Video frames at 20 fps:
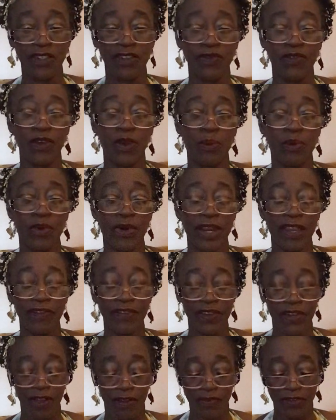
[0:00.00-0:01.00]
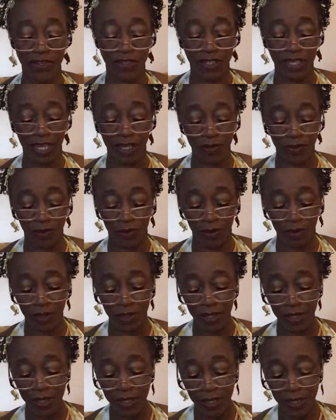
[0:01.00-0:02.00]
You feel brave enough to tackle
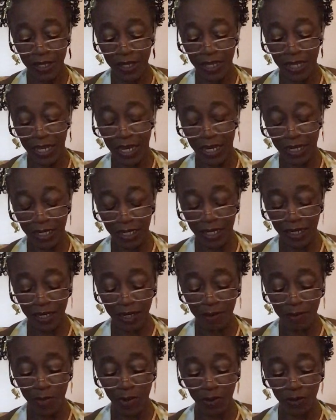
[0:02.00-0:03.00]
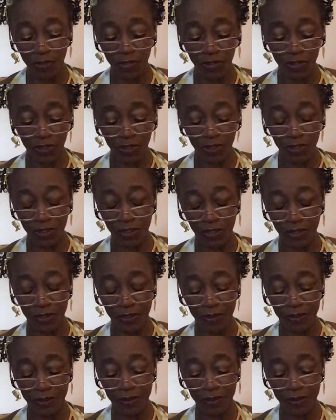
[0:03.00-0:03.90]
any emotions